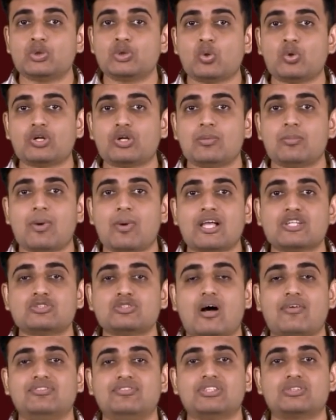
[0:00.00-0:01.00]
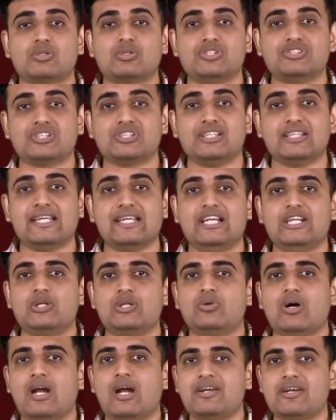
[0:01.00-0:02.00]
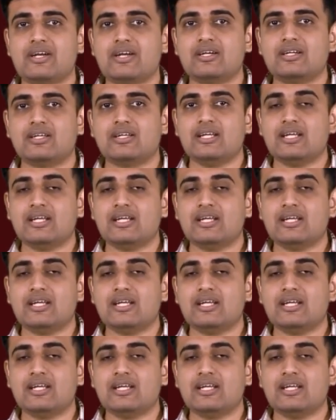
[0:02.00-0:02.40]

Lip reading: total mass of the solution in 200.